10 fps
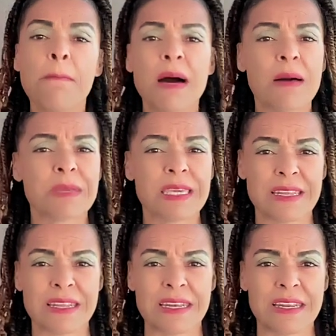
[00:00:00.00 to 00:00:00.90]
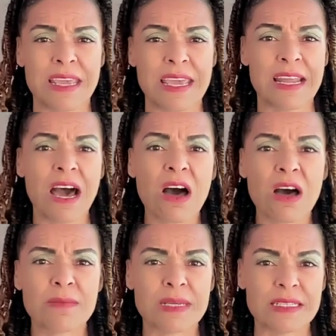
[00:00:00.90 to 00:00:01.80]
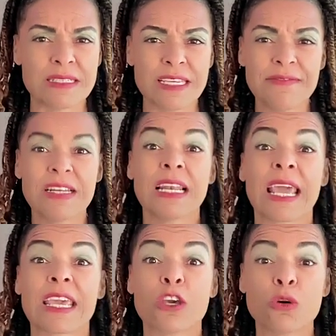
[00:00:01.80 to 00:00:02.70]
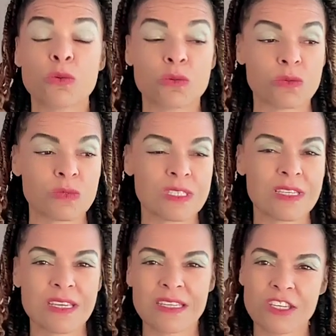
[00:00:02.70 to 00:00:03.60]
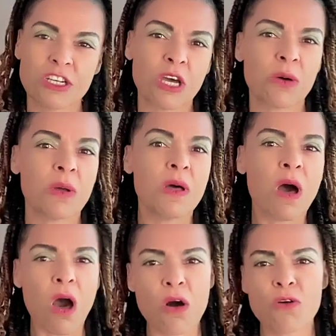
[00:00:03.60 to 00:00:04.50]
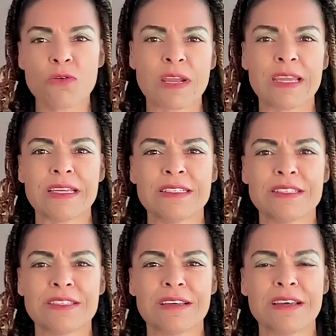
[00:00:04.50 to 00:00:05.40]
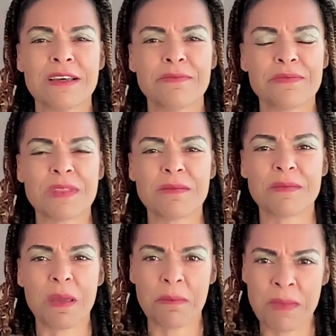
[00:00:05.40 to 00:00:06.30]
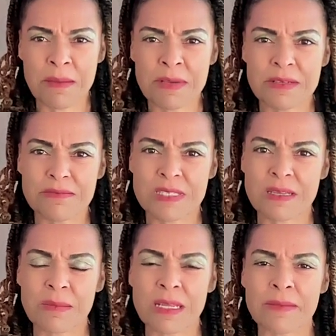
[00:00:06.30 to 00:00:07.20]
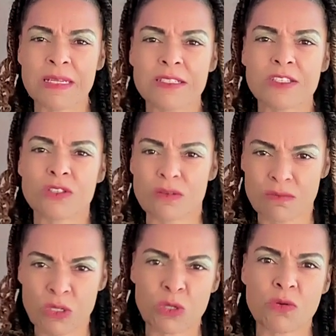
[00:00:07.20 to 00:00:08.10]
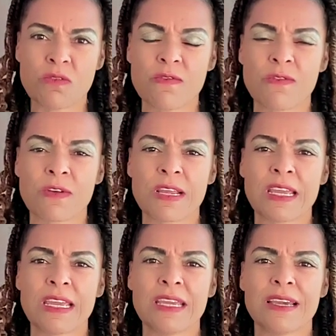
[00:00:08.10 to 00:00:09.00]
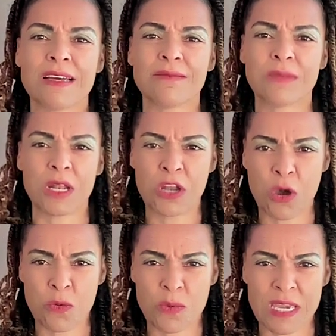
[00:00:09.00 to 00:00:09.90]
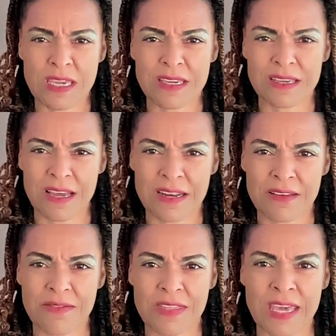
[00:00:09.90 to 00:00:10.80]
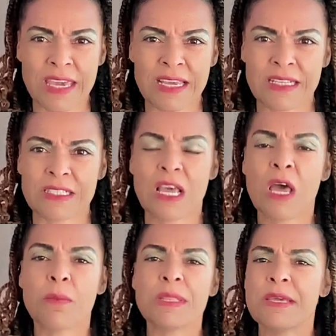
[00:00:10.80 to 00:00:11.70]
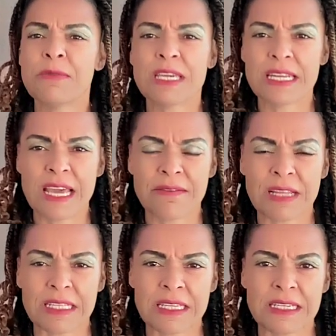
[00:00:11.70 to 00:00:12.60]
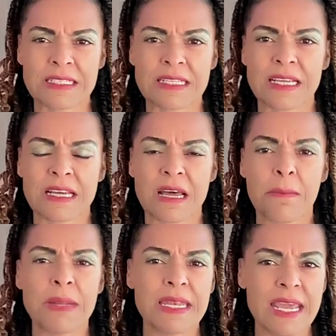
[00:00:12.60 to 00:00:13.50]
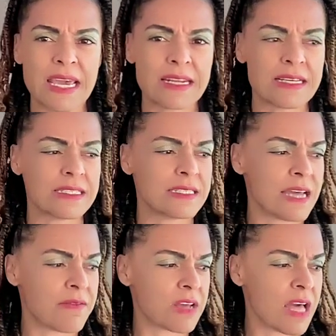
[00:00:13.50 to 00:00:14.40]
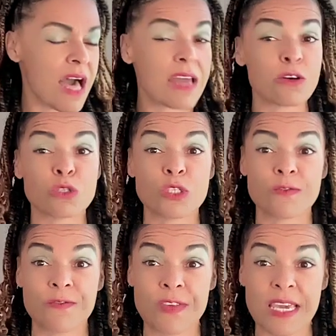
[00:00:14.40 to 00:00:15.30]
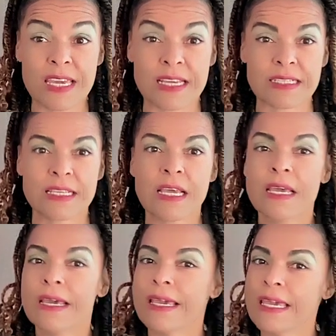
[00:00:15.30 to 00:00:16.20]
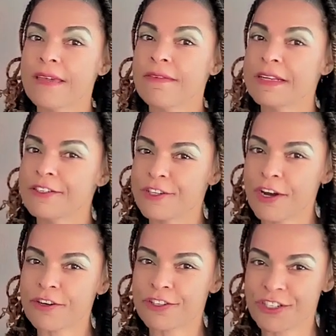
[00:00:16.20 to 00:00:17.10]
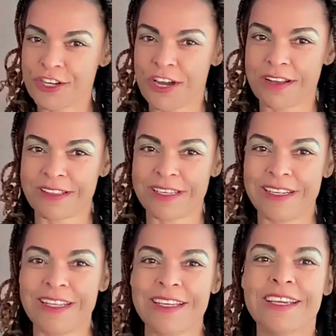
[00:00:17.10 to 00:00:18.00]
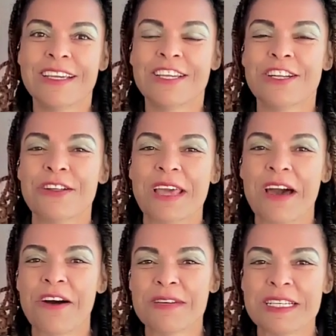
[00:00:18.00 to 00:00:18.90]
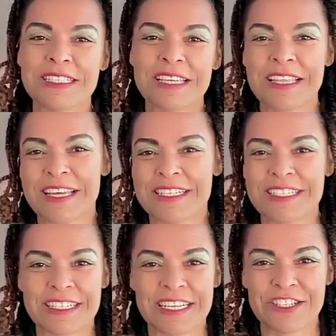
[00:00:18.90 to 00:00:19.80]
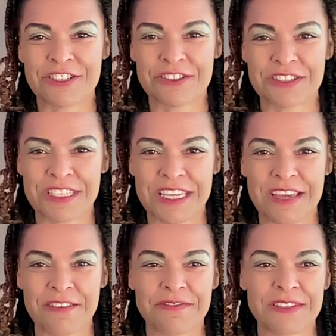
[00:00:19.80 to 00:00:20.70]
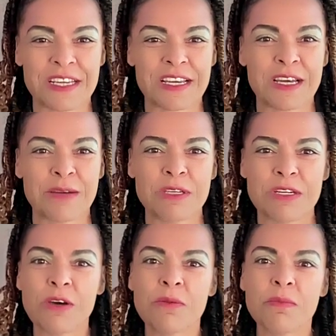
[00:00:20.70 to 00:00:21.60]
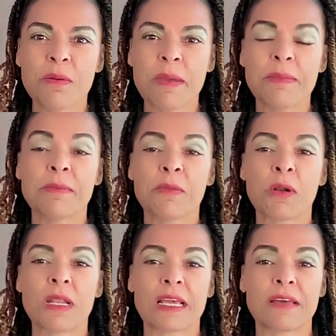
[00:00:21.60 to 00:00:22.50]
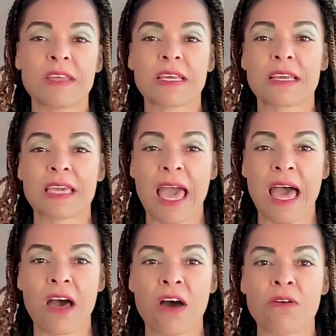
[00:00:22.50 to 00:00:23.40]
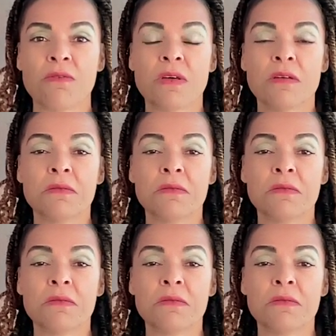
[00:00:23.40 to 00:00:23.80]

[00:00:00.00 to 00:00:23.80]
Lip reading: pumpkin and almonds, even legumes, and, you know, whole grains, maybe some limits, gluten-free, no wheat kind of things. But then we can have like things like bananas and avocados, figs, even dark chocolate. You know, they always say that's nature's gift, you know, but maybe more like of the cacao,